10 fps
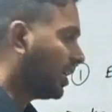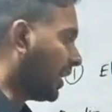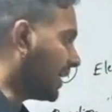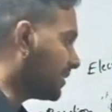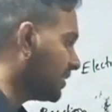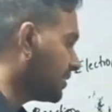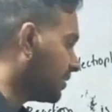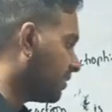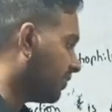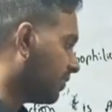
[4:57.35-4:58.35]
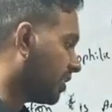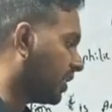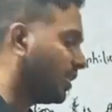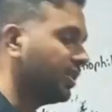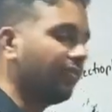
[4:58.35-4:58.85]
As a result, we are
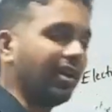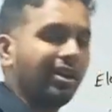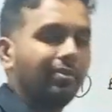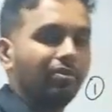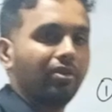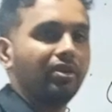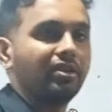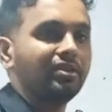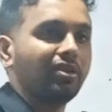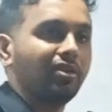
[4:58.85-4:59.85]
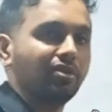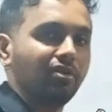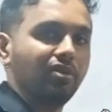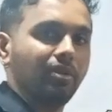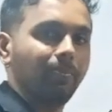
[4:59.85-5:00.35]
getting the final product is
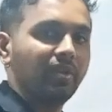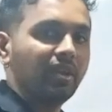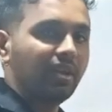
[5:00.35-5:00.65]
alcohol.